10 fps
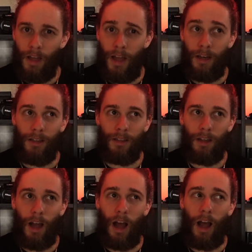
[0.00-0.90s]
And
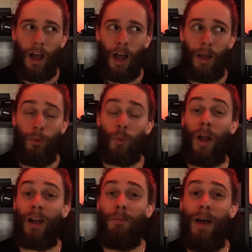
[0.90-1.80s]
I would
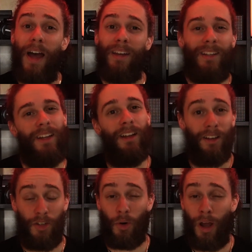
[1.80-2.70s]
recommend,
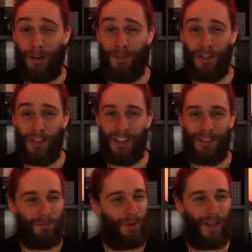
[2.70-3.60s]
and you don't have to do
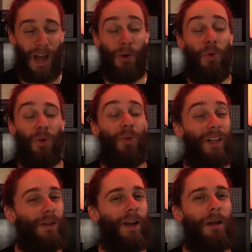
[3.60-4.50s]
this, but I would
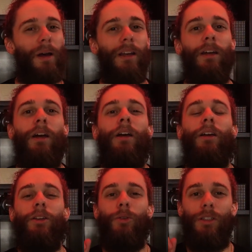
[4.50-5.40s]
really recommend
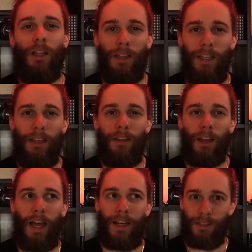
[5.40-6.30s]
you delete the
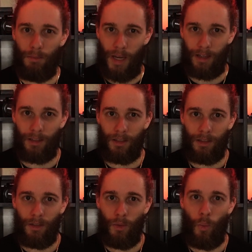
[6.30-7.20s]
last
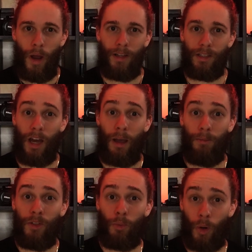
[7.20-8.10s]
mix when it's
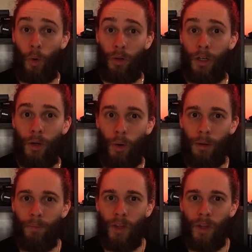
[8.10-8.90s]
time to record the new one.